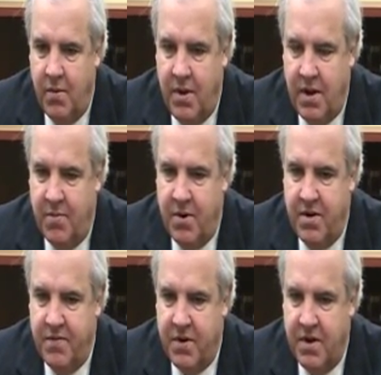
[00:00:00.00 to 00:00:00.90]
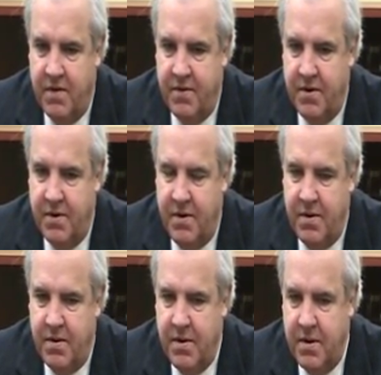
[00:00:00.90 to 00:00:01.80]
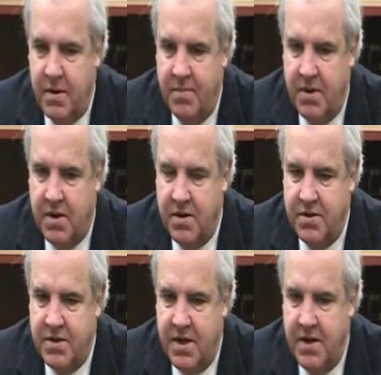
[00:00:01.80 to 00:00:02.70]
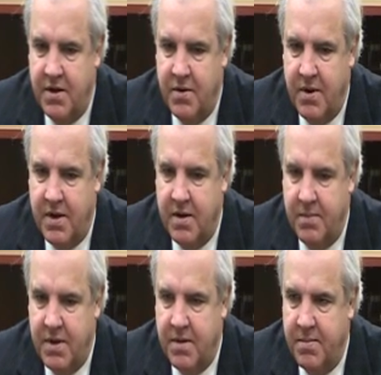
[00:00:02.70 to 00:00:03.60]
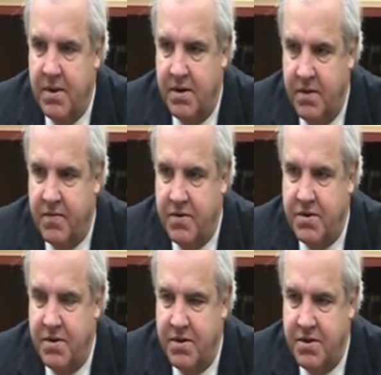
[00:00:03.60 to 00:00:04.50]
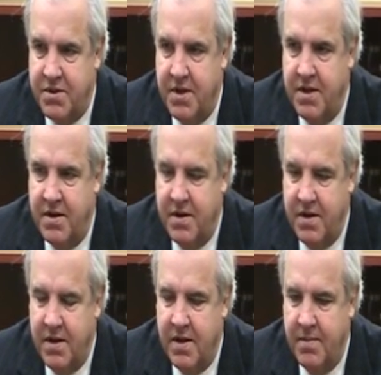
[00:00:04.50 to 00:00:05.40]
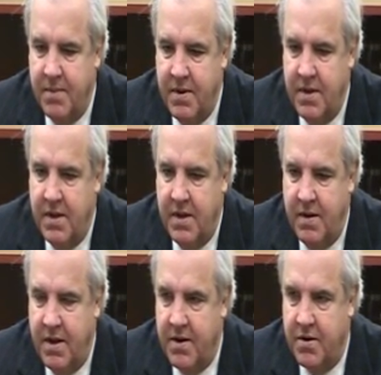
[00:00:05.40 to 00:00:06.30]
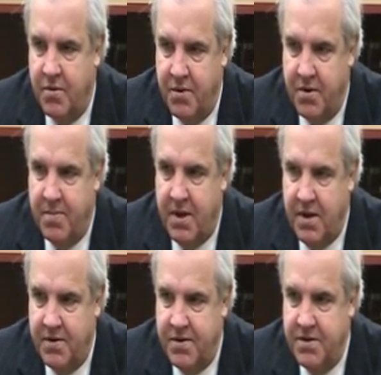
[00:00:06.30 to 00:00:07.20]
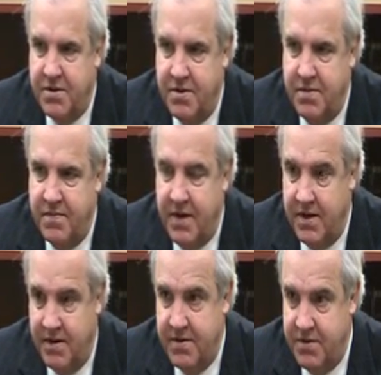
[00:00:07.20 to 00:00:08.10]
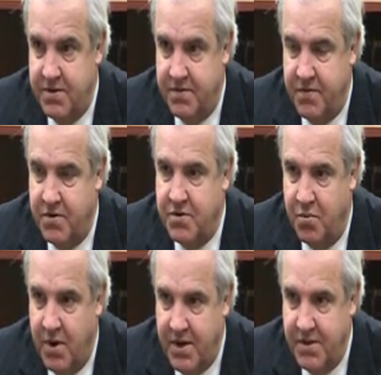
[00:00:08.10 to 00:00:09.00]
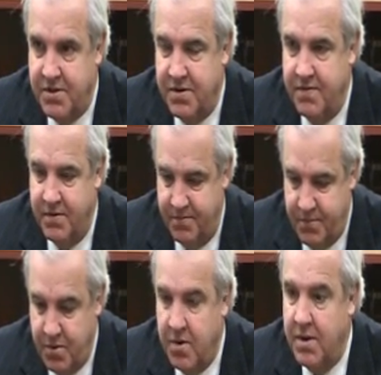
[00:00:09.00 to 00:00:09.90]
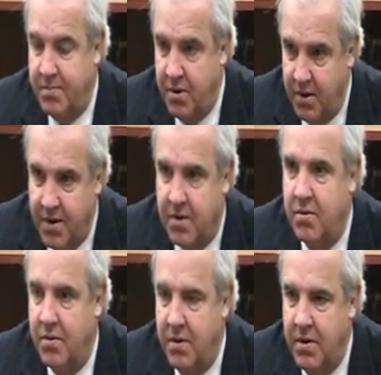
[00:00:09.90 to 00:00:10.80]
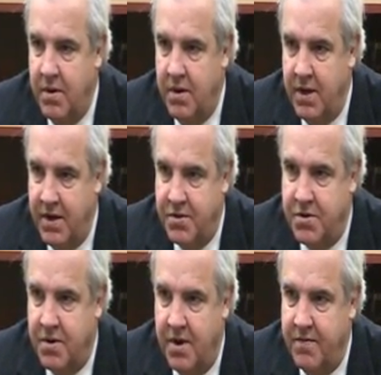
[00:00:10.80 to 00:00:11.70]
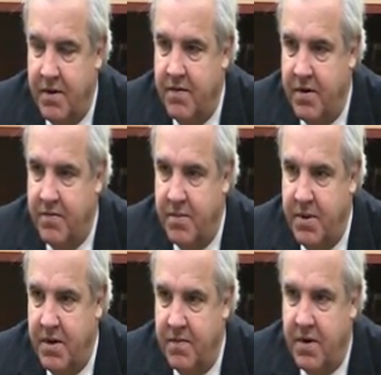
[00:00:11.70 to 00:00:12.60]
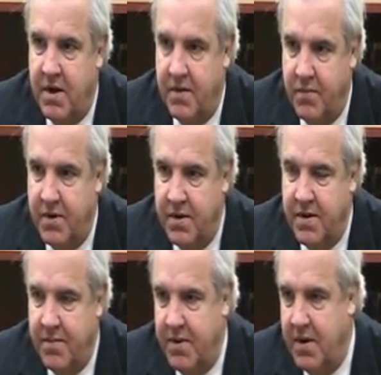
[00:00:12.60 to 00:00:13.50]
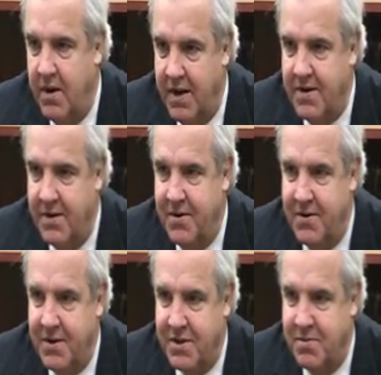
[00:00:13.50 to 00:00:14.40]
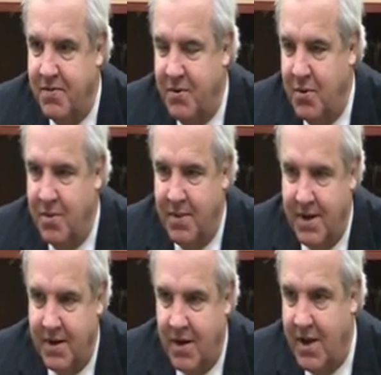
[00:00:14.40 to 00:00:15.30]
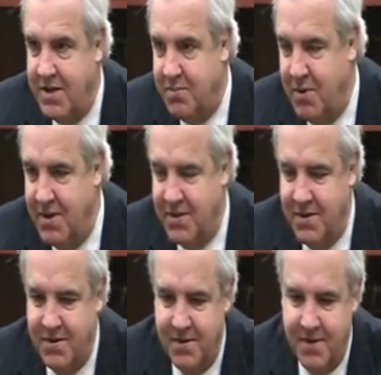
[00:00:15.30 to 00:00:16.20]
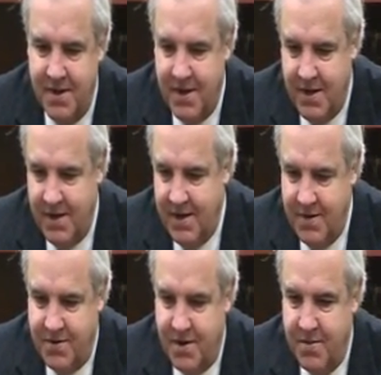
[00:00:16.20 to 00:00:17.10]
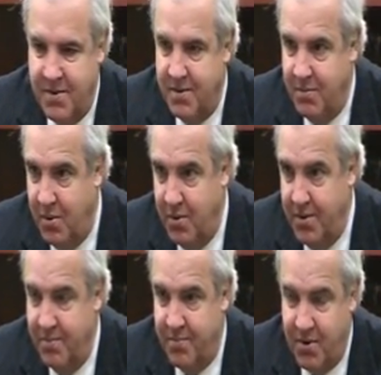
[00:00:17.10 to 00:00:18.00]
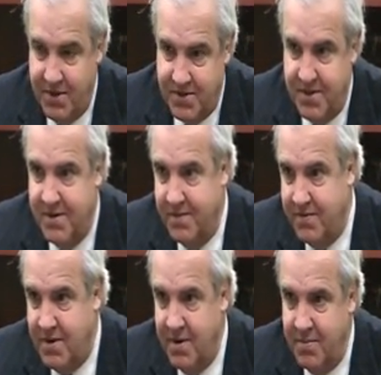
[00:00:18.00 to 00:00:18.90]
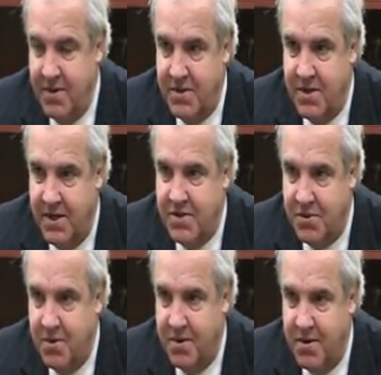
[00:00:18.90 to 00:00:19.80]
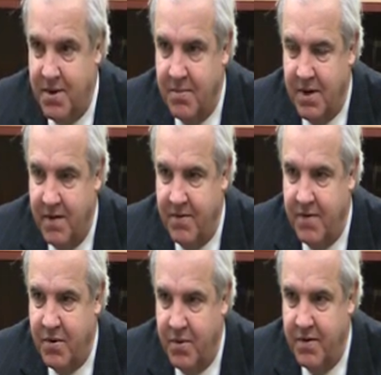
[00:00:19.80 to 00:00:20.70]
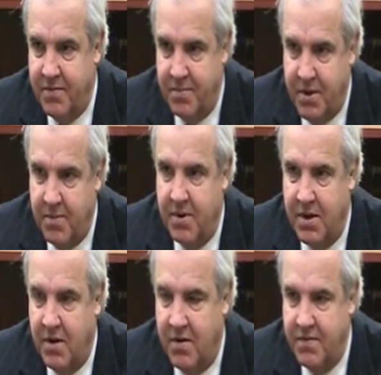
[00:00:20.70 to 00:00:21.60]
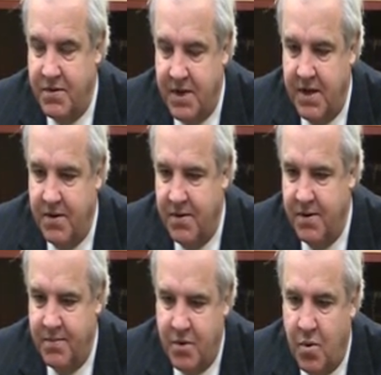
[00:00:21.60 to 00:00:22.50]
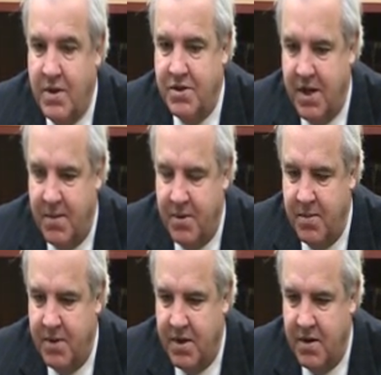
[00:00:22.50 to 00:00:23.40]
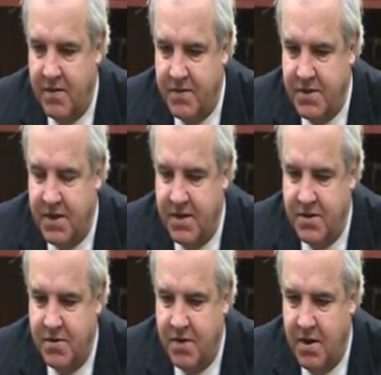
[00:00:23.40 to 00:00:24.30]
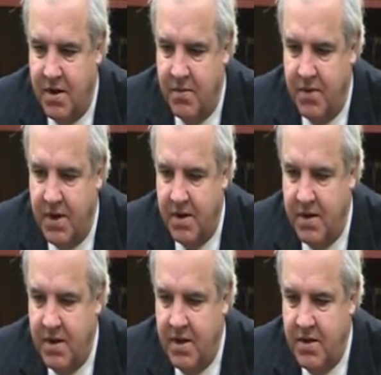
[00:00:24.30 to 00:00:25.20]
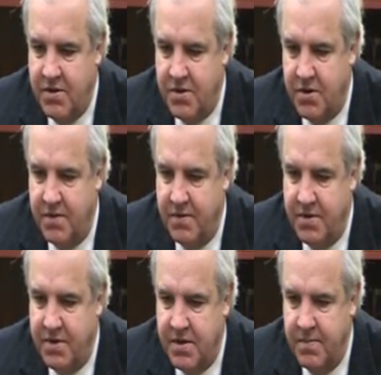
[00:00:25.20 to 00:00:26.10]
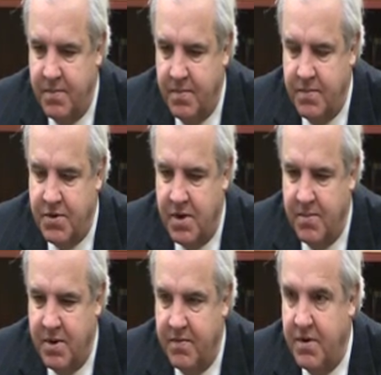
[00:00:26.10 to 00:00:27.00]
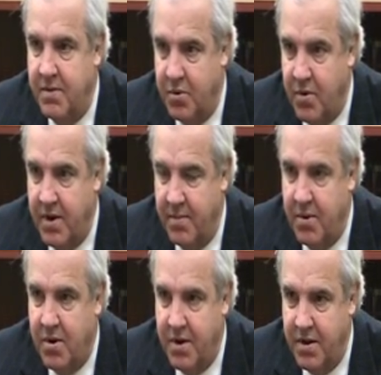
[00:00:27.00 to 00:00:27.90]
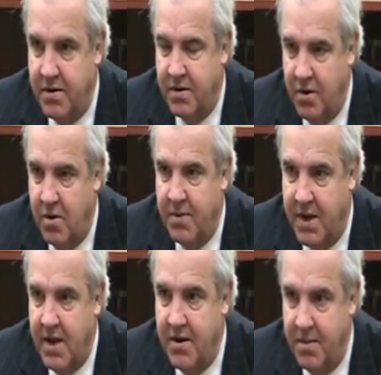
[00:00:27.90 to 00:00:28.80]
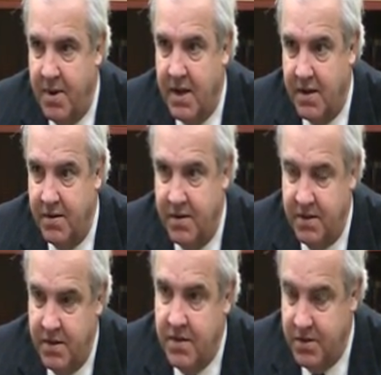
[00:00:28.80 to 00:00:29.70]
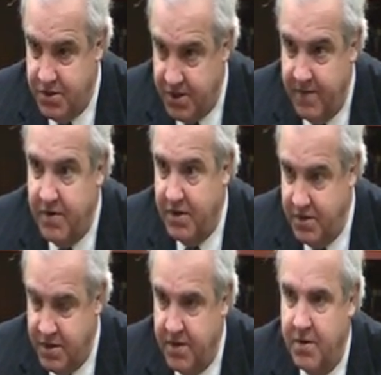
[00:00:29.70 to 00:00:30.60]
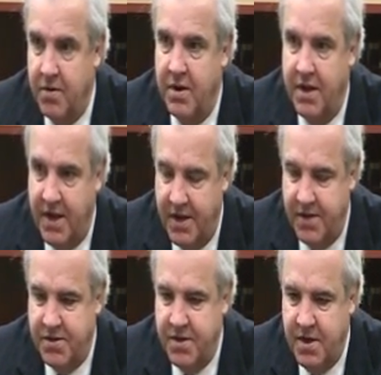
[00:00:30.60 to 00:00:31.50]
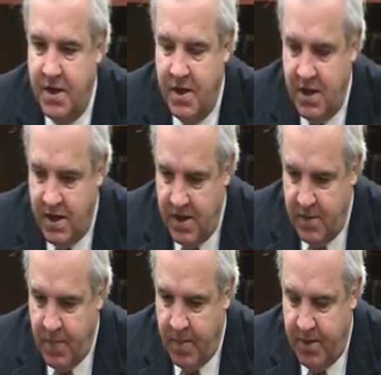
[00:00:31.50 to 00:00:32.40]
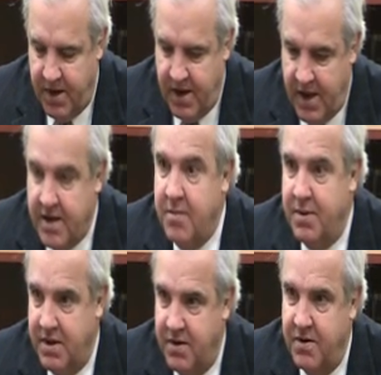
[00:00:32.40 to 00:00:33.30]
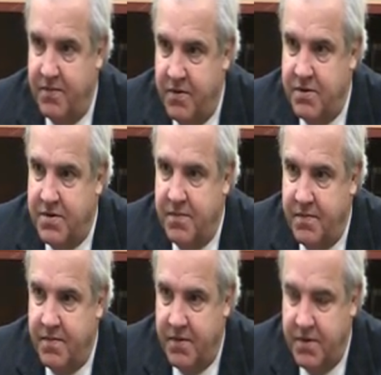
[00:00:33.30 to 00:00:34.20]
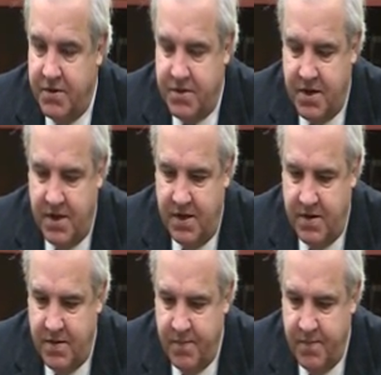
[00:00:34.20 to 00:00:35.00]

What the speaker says: Well, I'm running for governor because I know I can make a big difference in this state. I'm not a career politician. In fact, this is the first race of a purely political nature I've ever been involved with. I've been elected to things before, like class president and chairman of the board and president of companies and that sort of thing, but I've never run for public office. I held a quasi-public office, I guess you'd call it, when I served as a chairman of the Democratic Party in Cahoma County back in the 70s into the early 80s. But I can make a difference for this state.